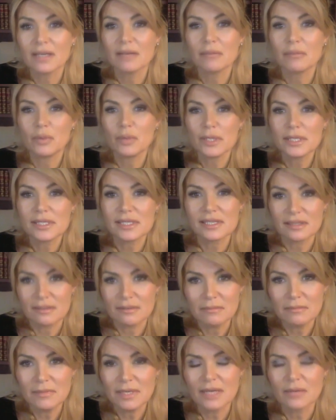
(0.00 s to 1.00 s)
up
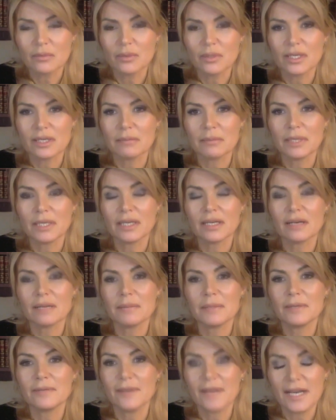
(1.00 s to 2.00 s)
wisdom and we can pick up
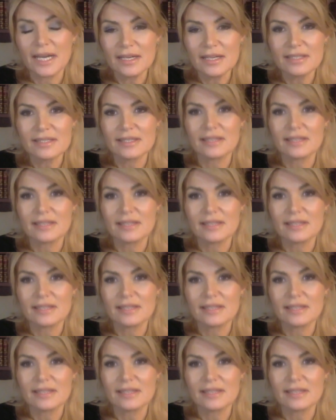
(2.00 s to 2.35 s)
advice